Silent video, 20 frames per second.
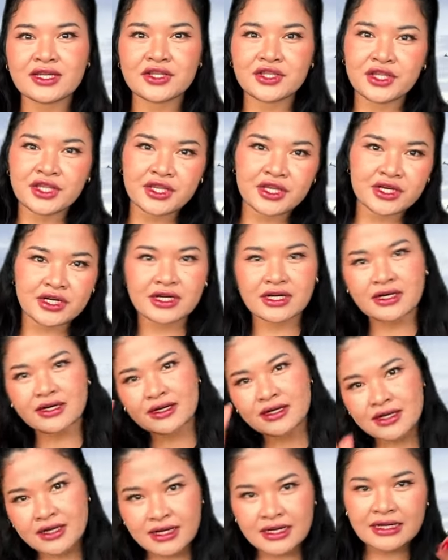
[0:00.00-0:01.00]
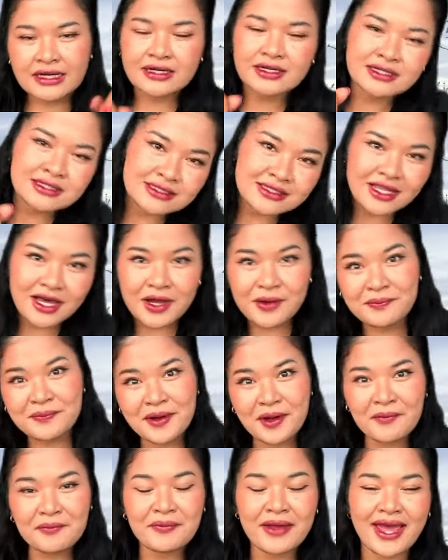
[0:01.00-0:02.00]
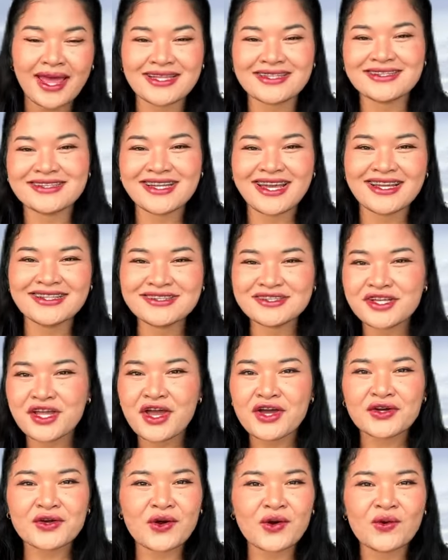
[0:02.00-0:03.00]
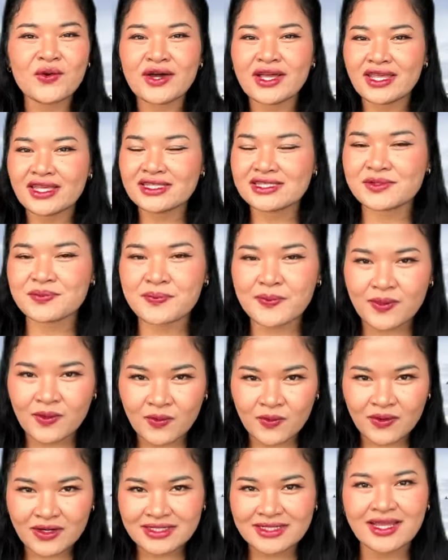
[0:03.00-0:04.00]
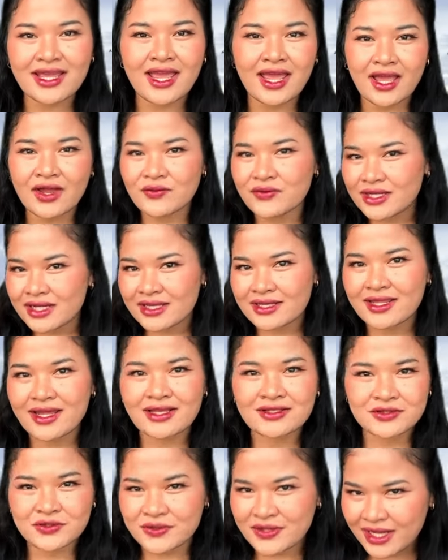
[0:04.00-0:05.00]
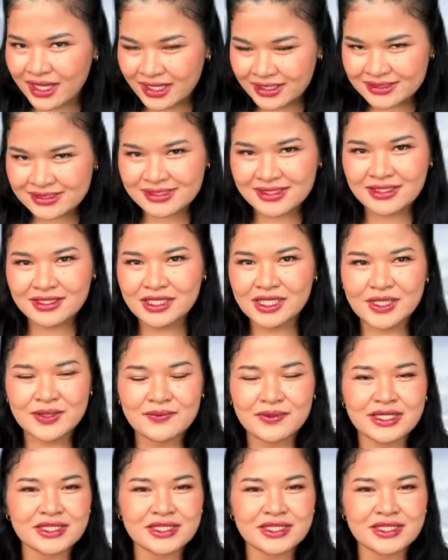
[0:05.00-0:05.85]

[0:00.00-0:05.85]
a deer climb up and then go explore the area that you guys live.